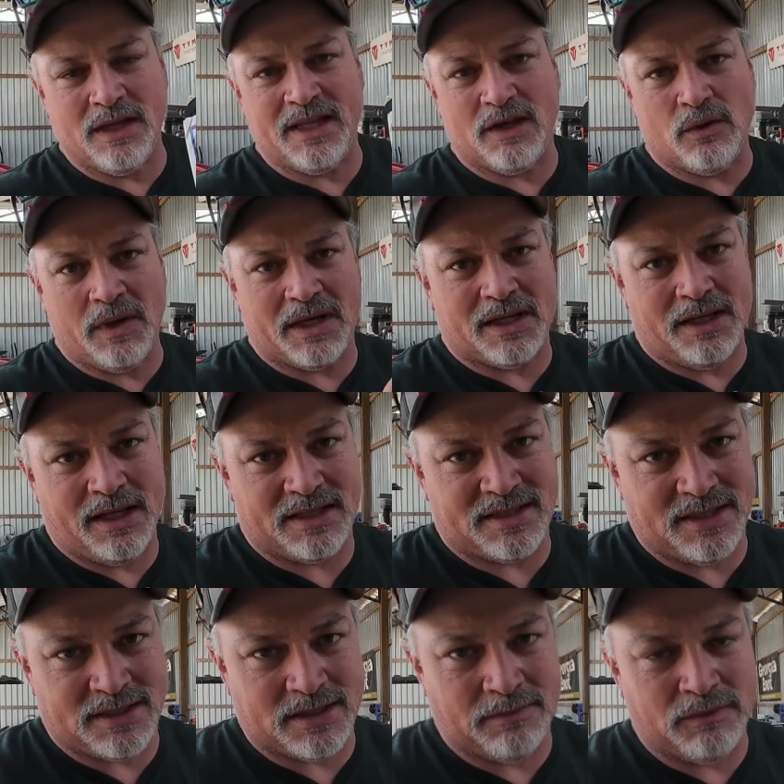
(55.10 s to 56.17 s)
Link Quick Connect
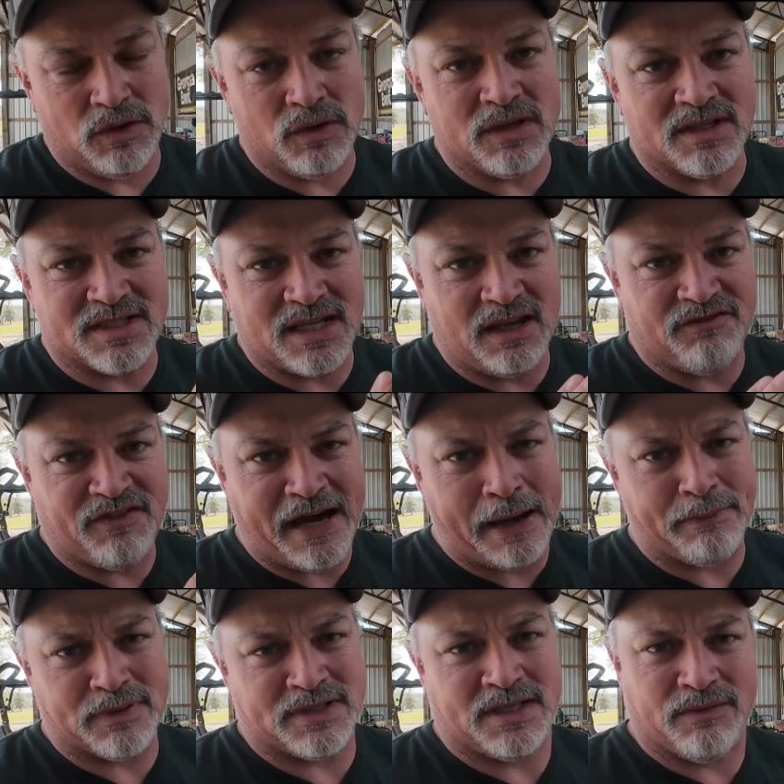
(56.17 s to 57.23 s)
system, you can save
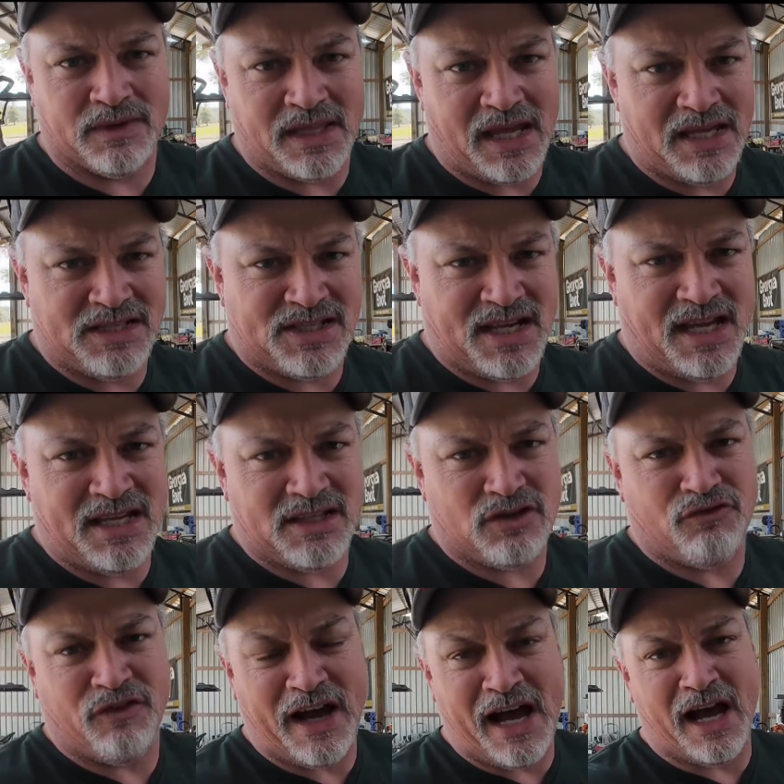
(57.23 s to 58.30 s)
5% with
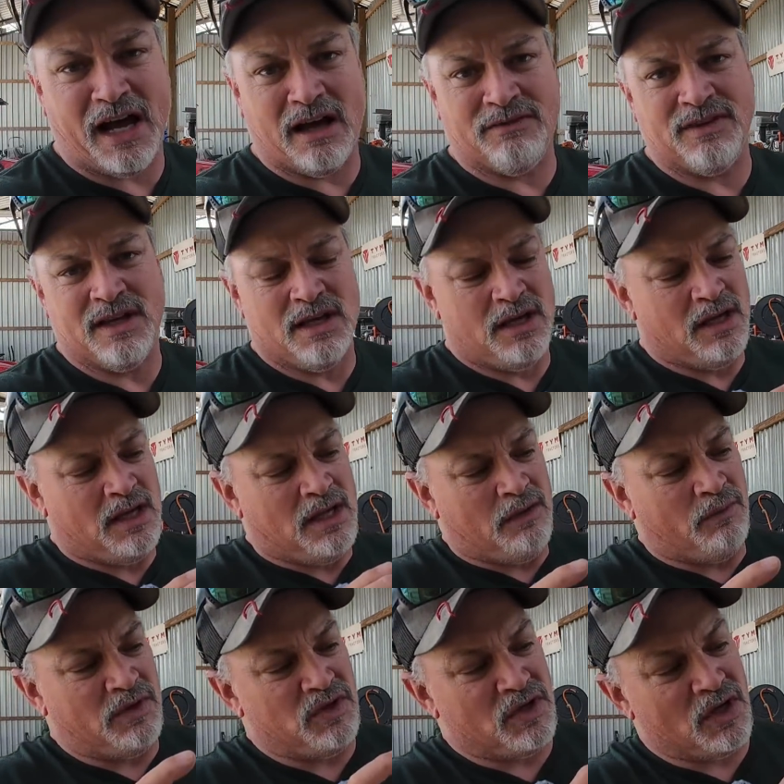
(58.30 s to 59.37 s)
HH5
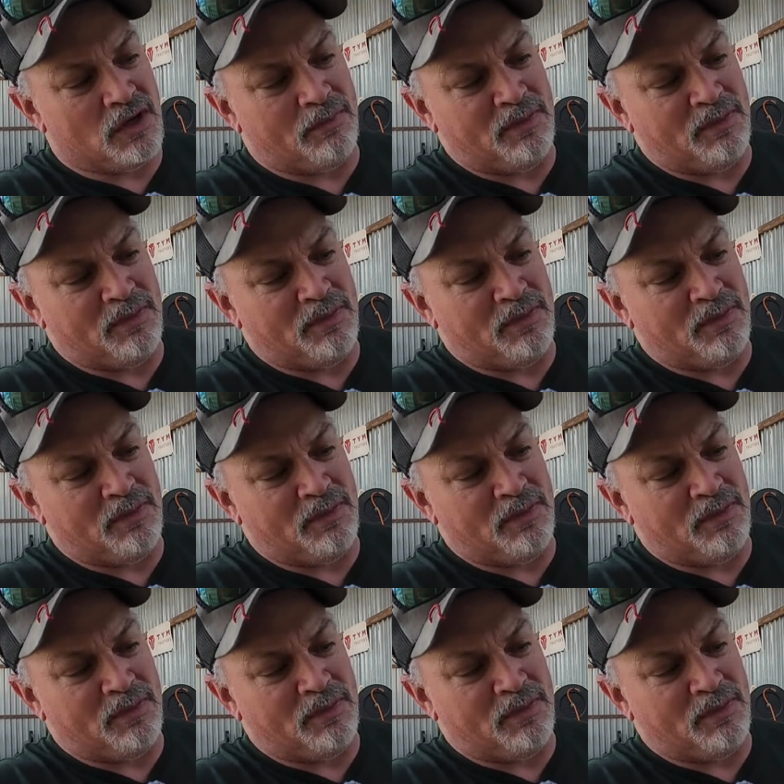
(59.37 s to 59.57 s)
when you go to